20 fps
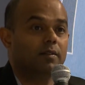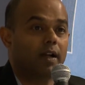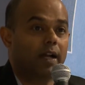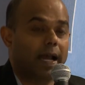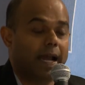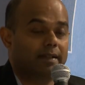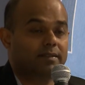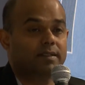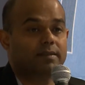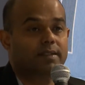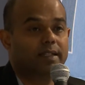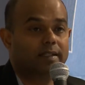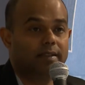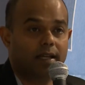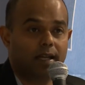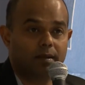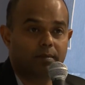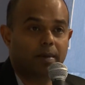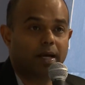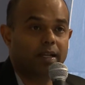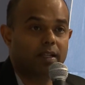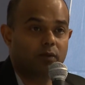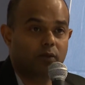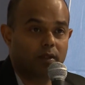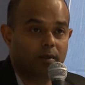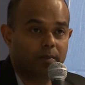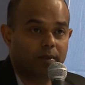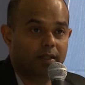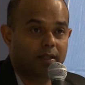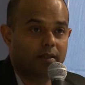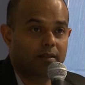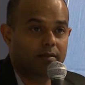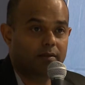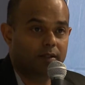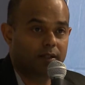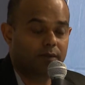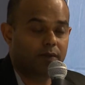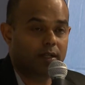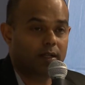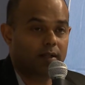accessing that money will be
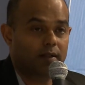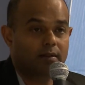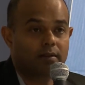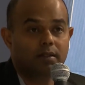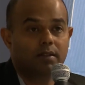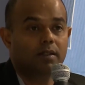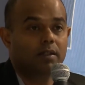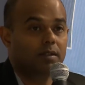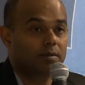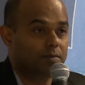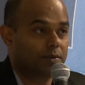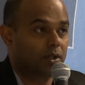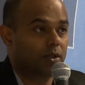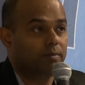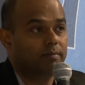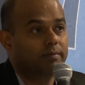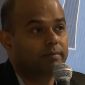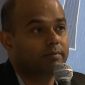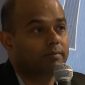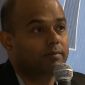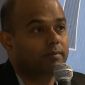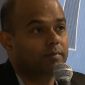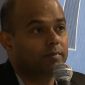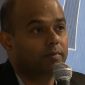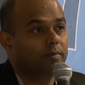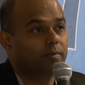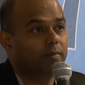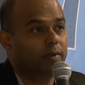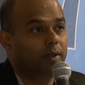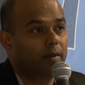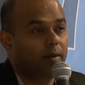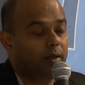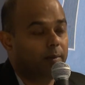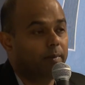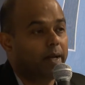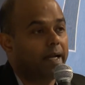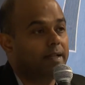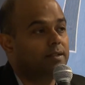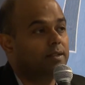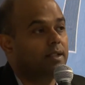difficult. So
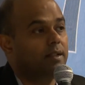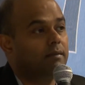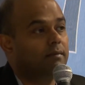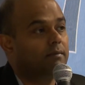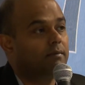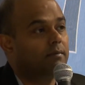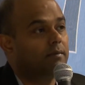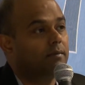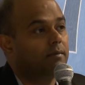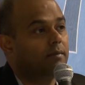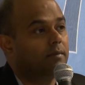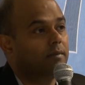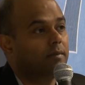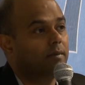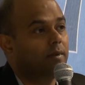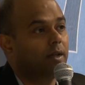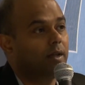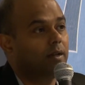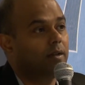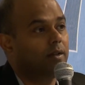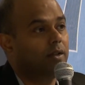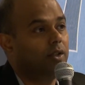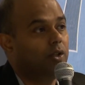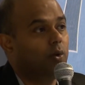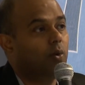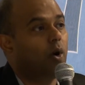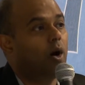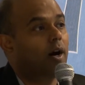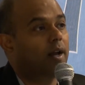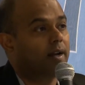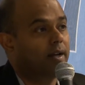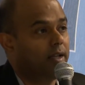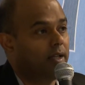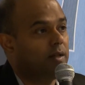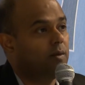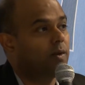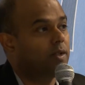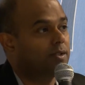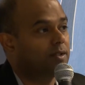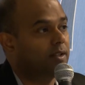imagine you are an
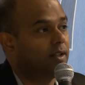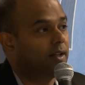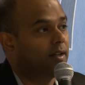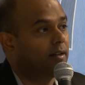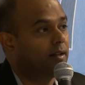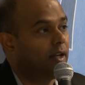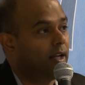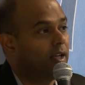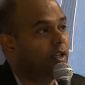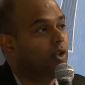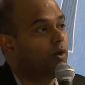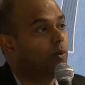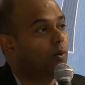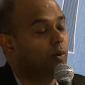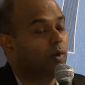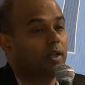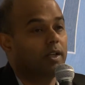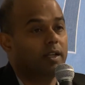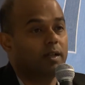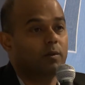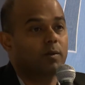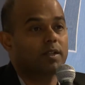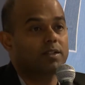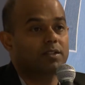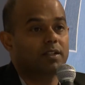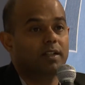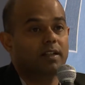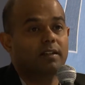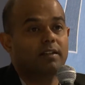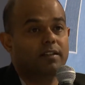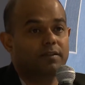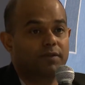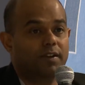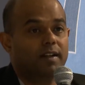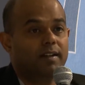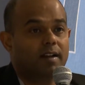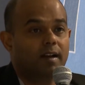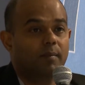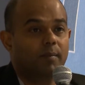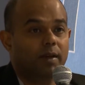investor and you will invest in a
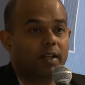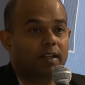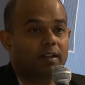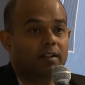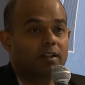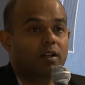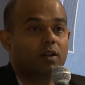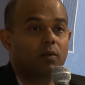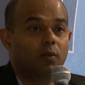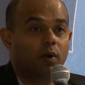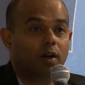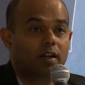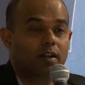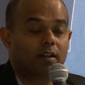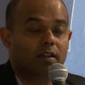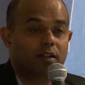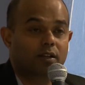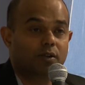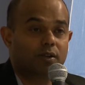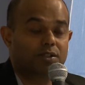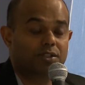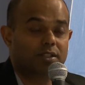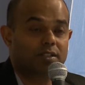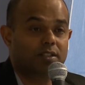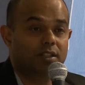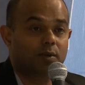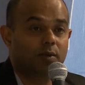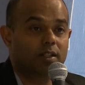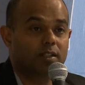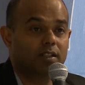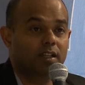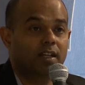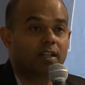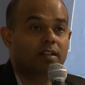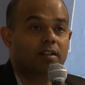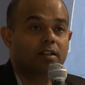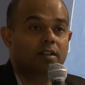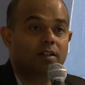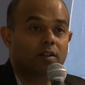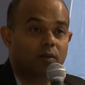different company. What are the questions you will think?
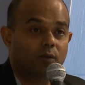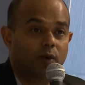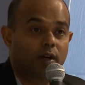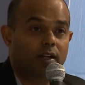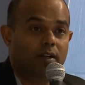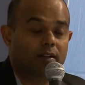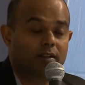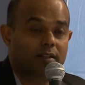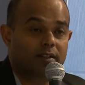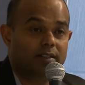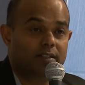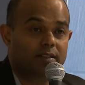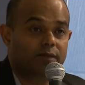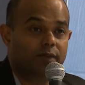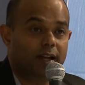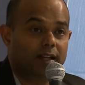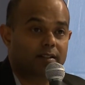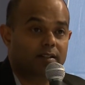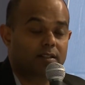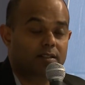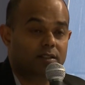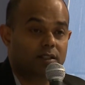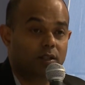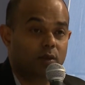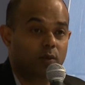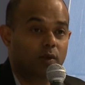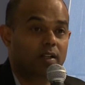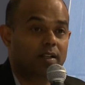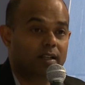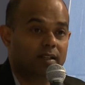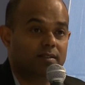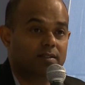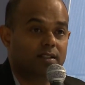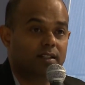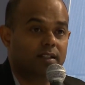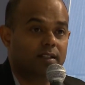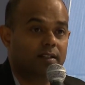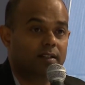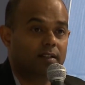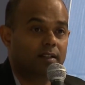What are the risk factors you will
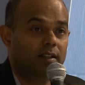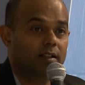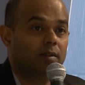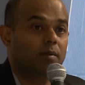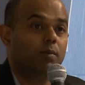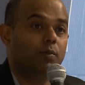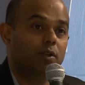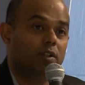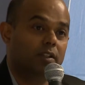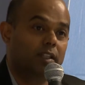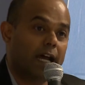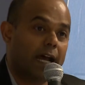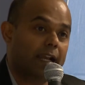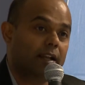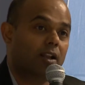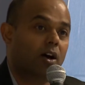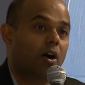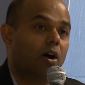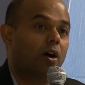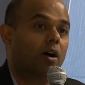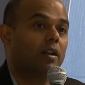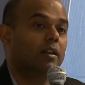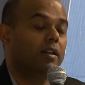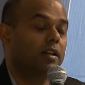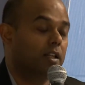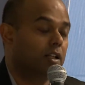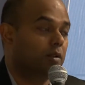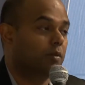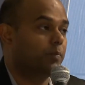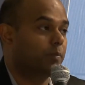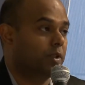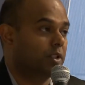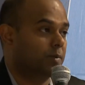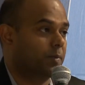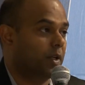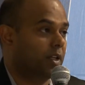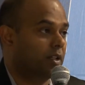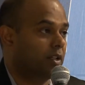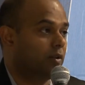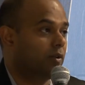consider? Put that all in
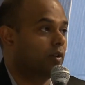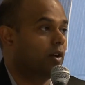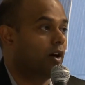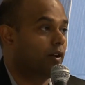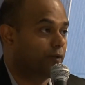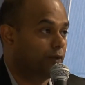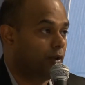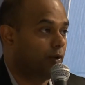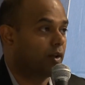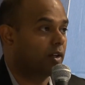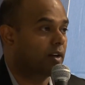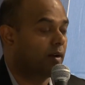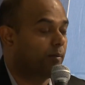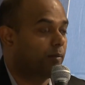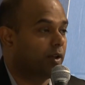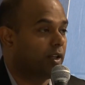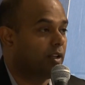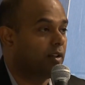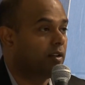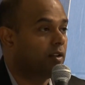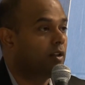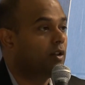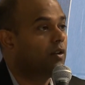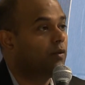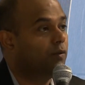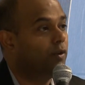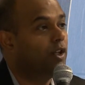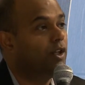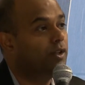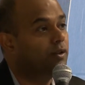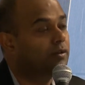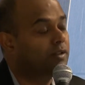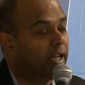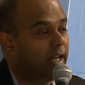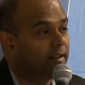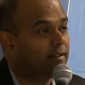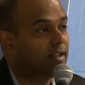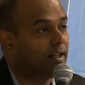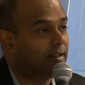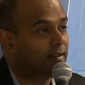perspective of your company. Will you
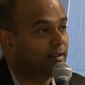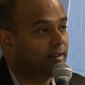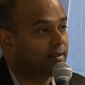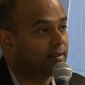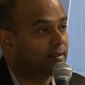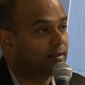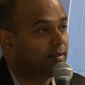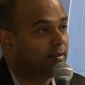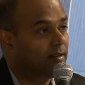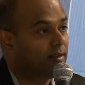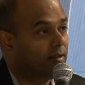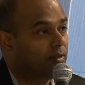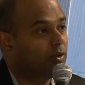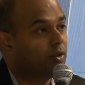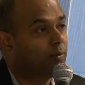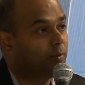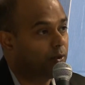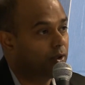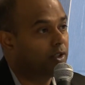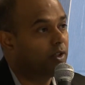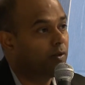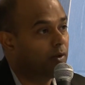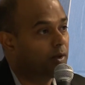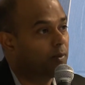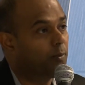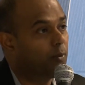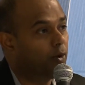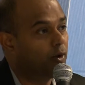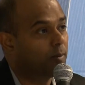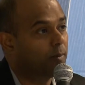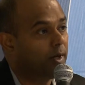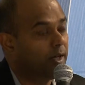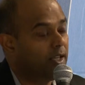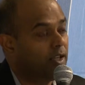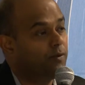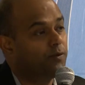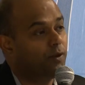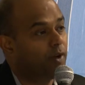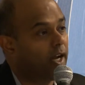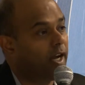take that risk to put your own money
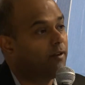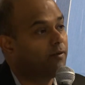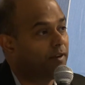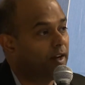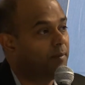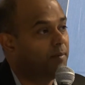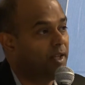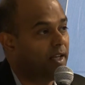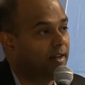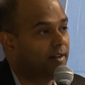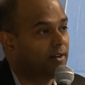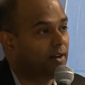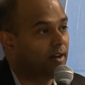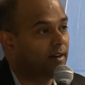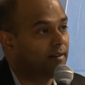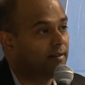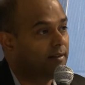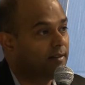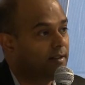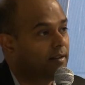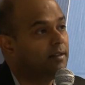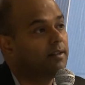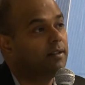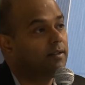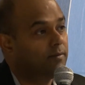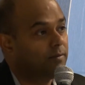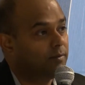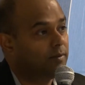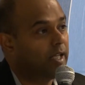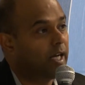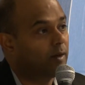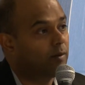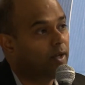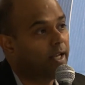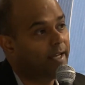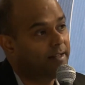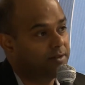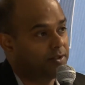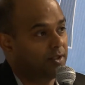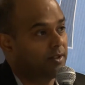if you have $5 million? That will
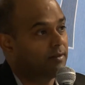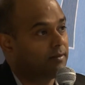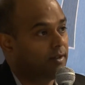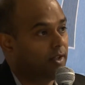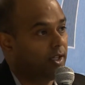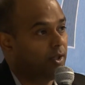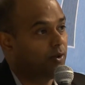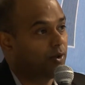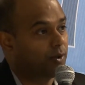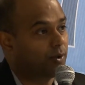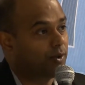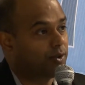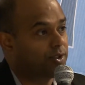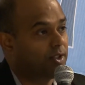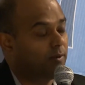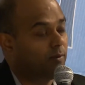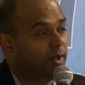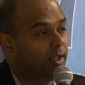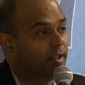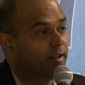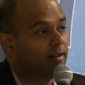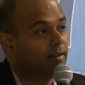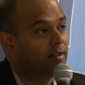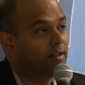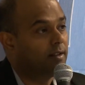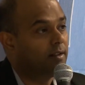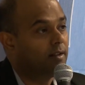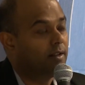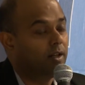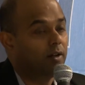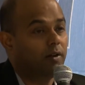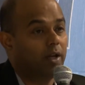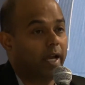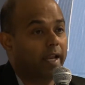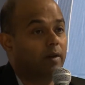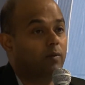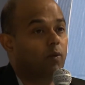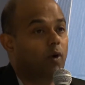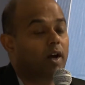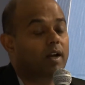answer your question whether
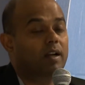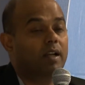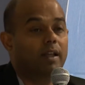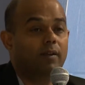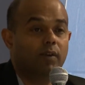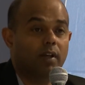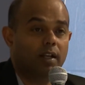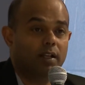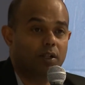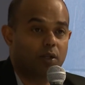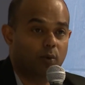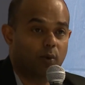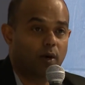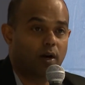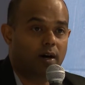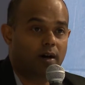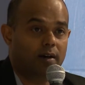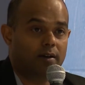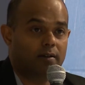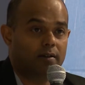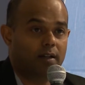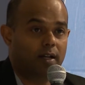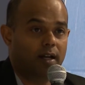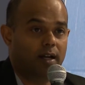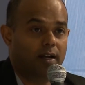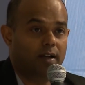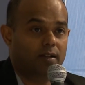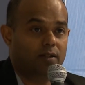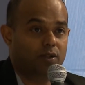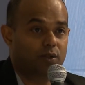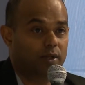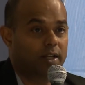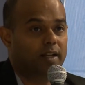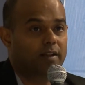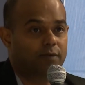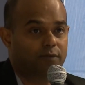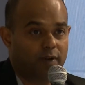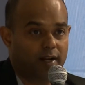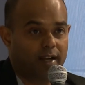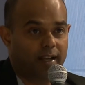and what level you are to
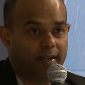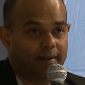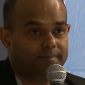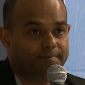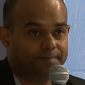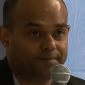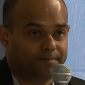get funding.